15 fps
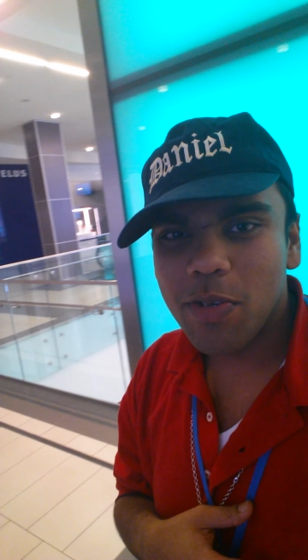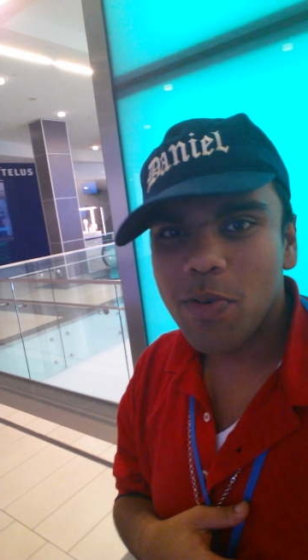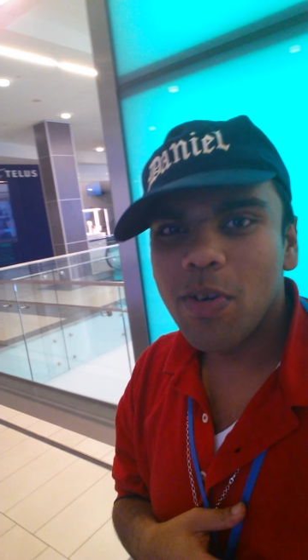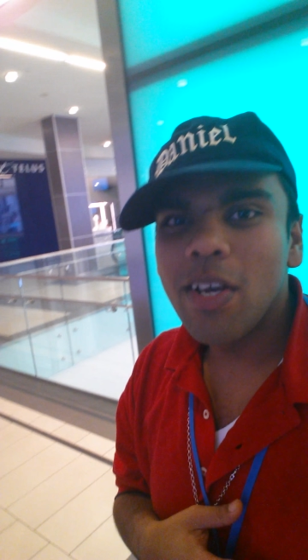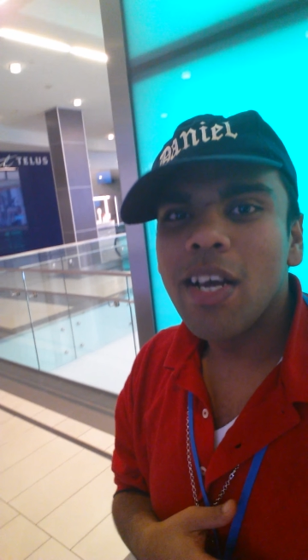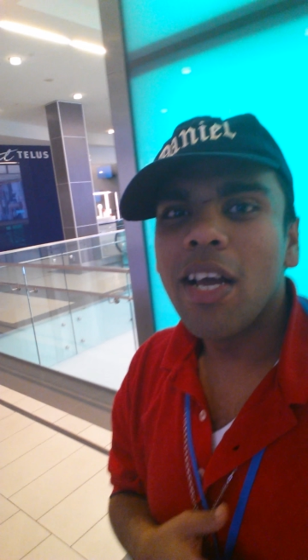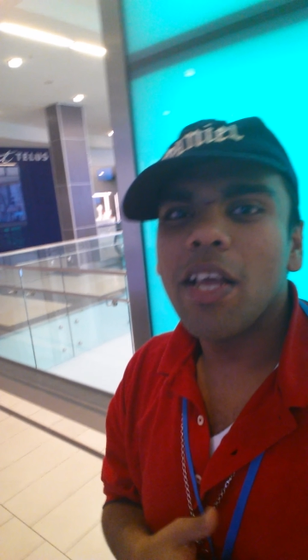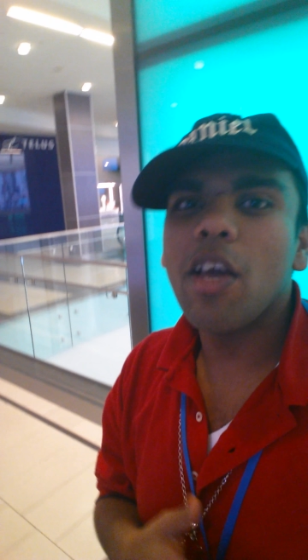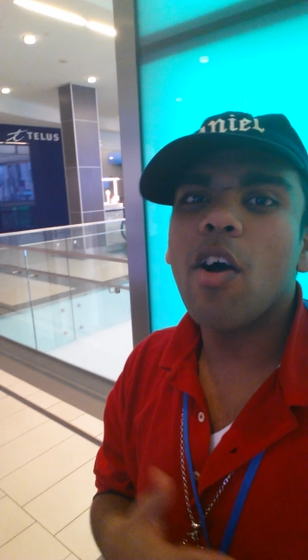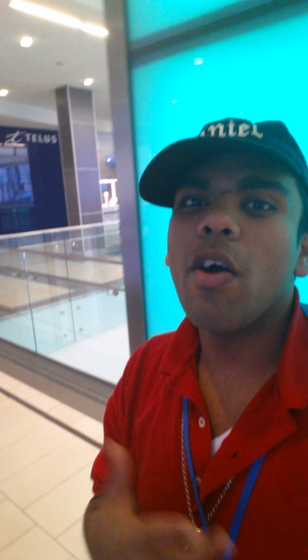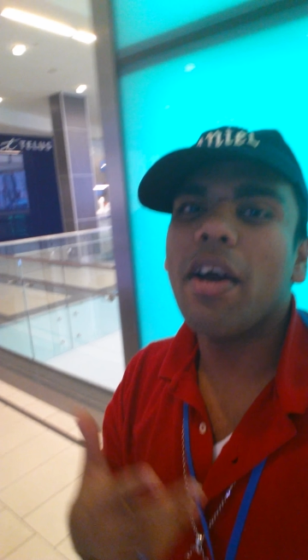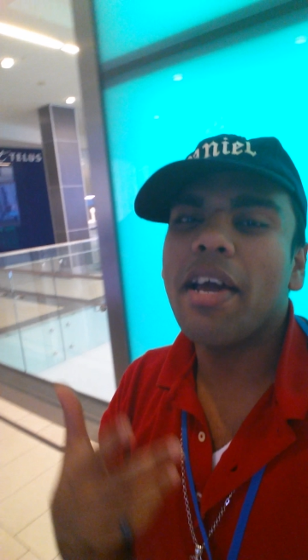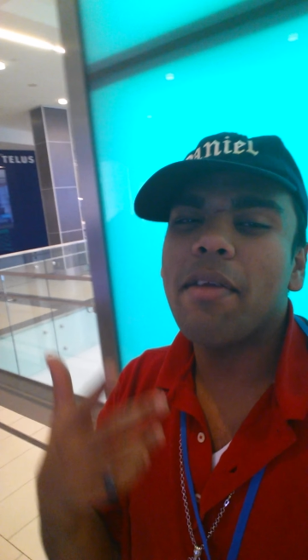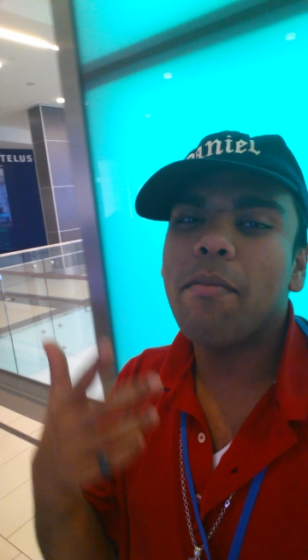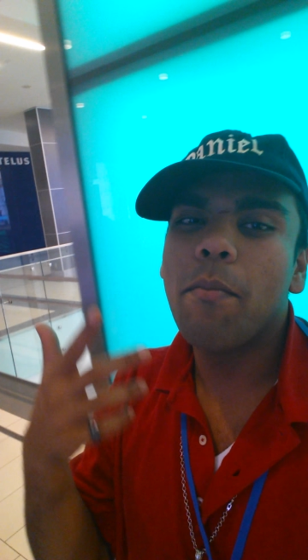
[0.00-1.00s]
you.
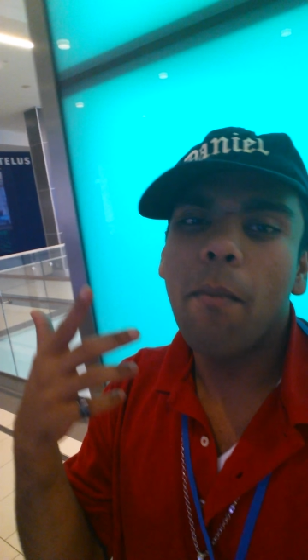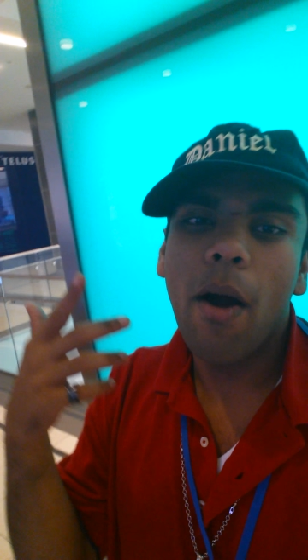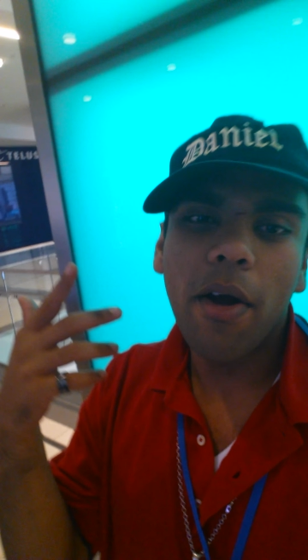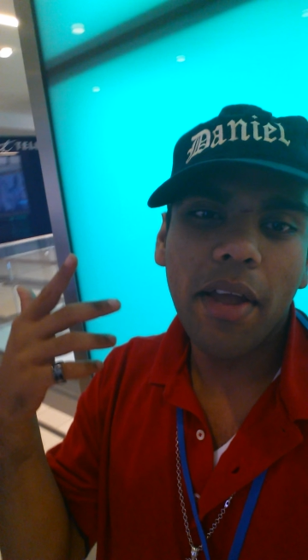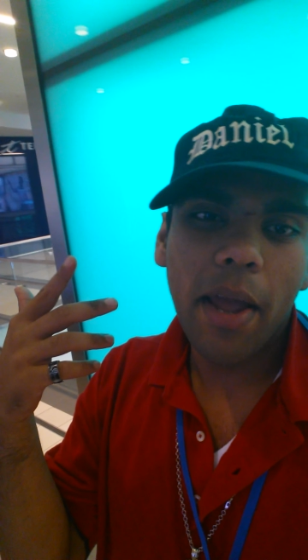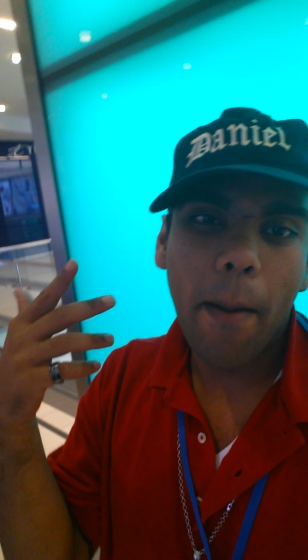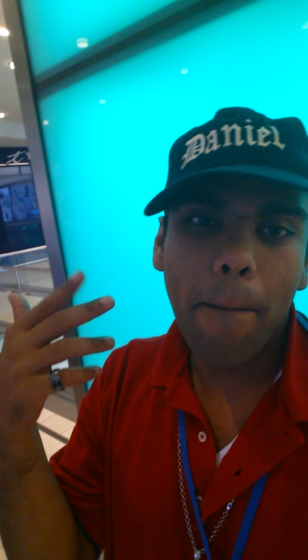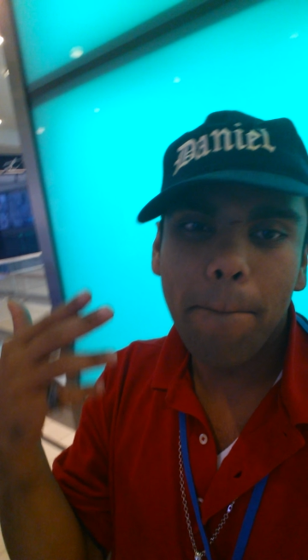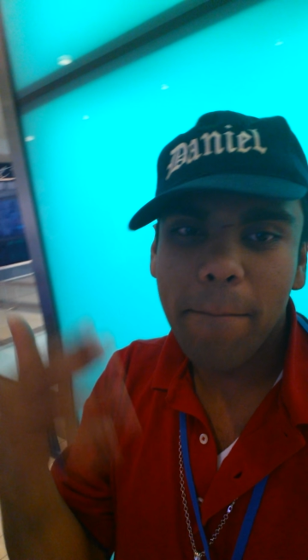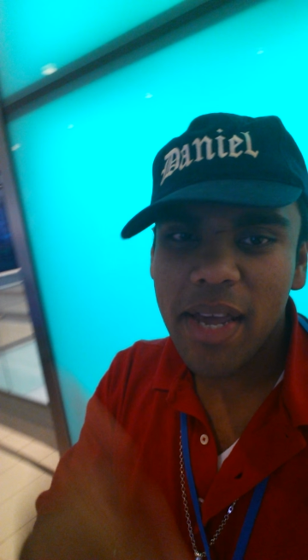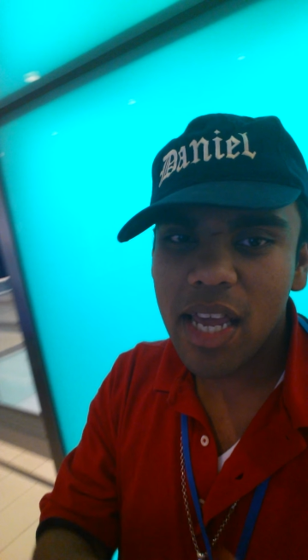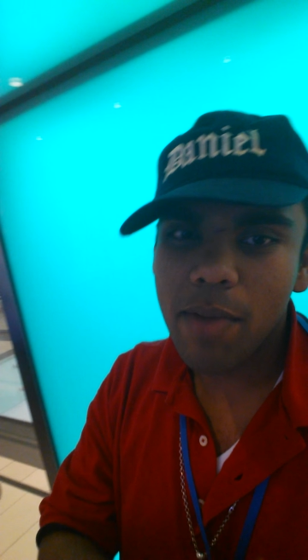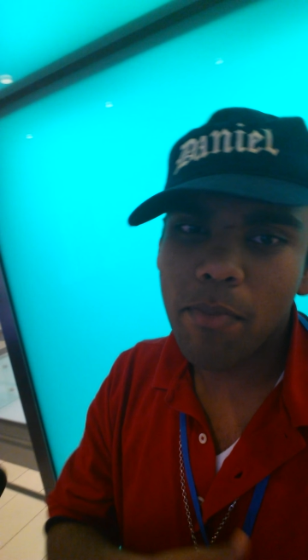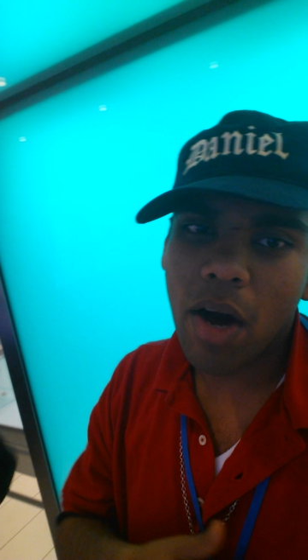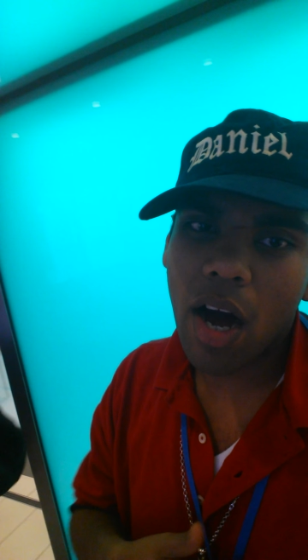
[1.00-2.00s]
Yo, and okay,
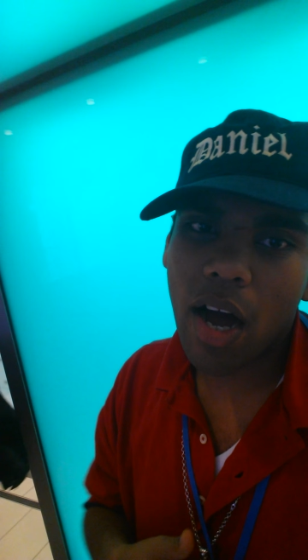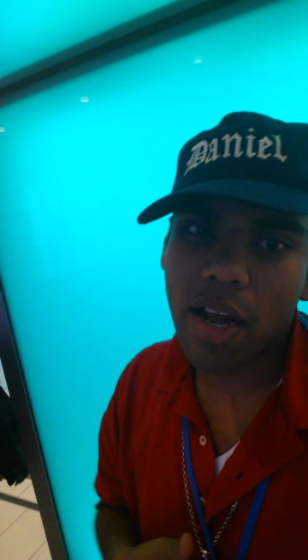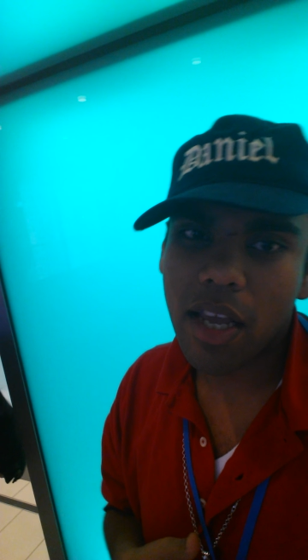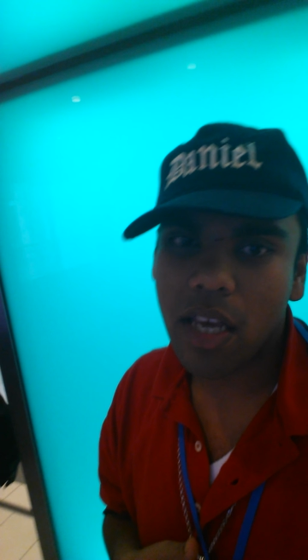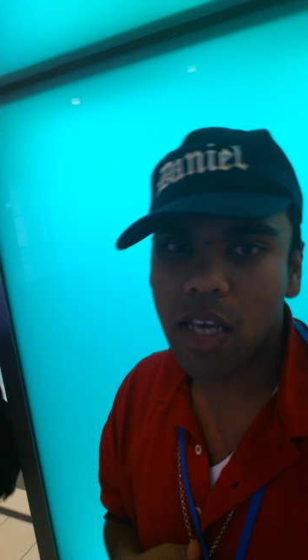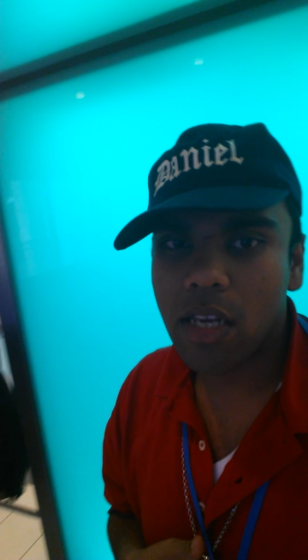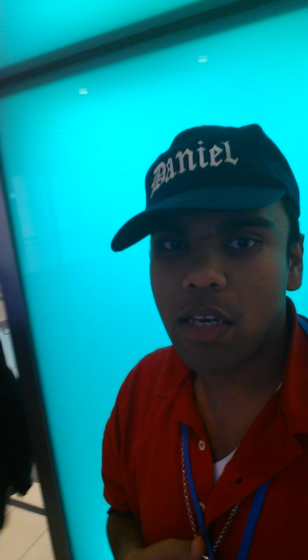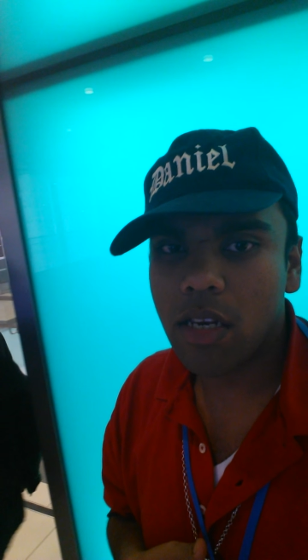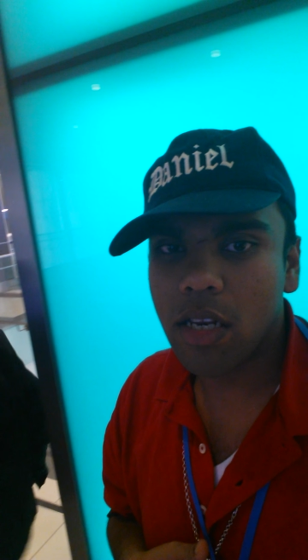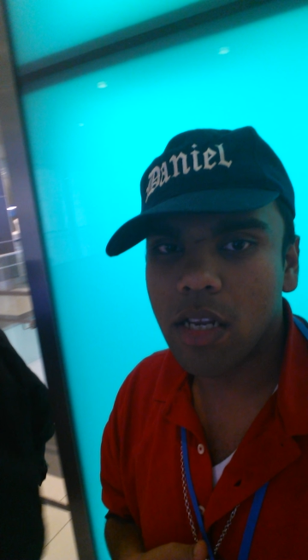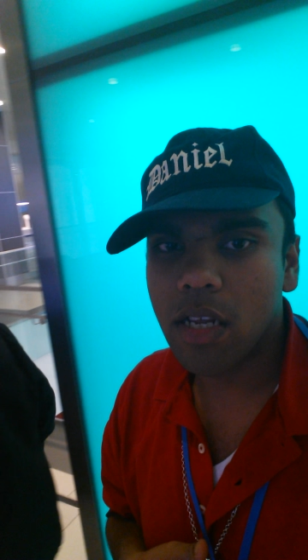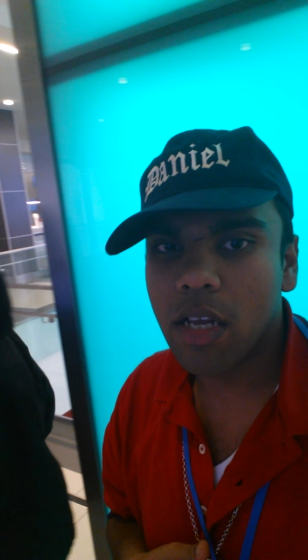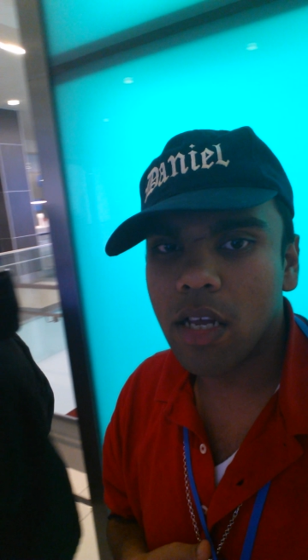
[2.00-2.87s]
B bonging.